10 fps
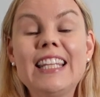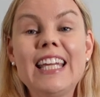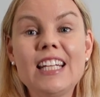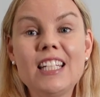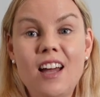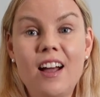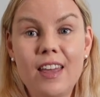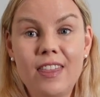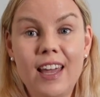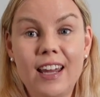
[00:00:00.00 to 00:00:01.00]
the
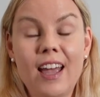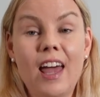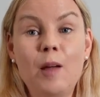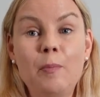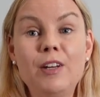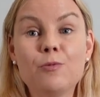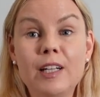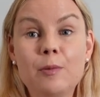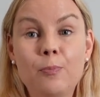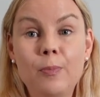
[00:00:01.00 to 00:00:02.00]
entire thing, and I mean
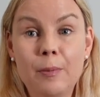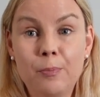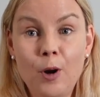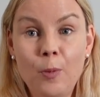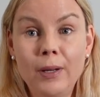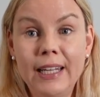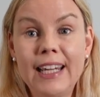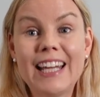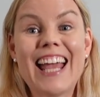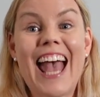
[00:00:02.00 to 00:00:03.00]
read it
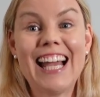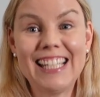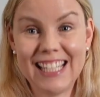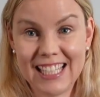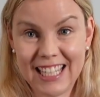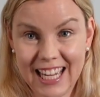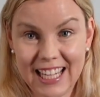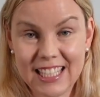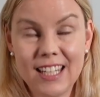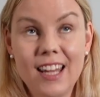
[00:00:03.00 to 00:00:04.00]
properly and edit
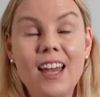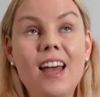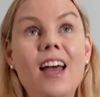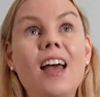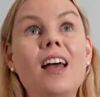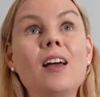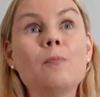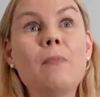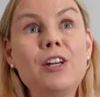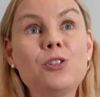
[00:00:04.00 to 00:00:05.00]
it.
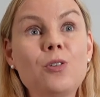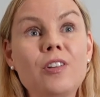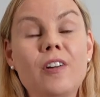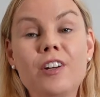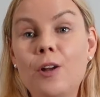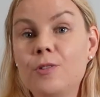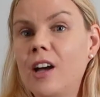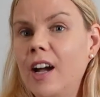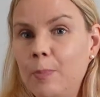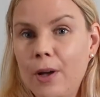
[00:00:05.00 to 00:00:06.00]
Make sure there are no
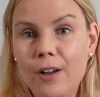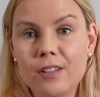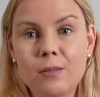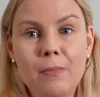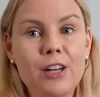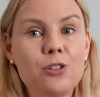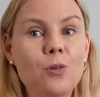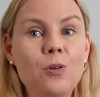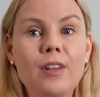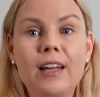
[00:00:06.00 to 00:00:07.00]
typos. Make
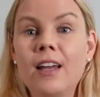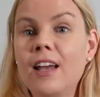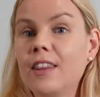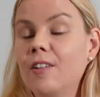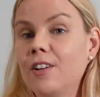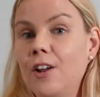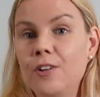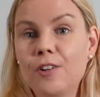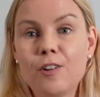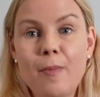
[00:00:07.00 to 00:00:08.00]
sure that there are
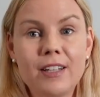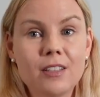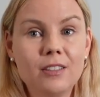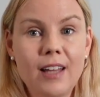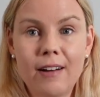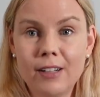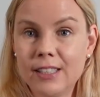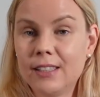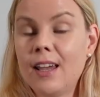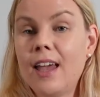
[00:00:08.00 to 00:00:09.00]
no grammatical
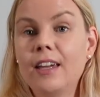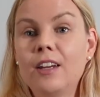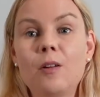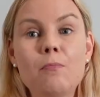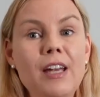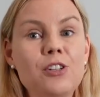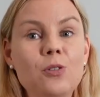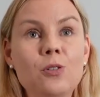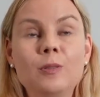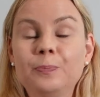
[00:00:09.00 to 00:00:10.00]
errors. Make
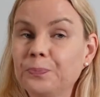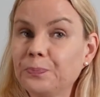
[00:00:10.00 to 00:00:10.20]
sure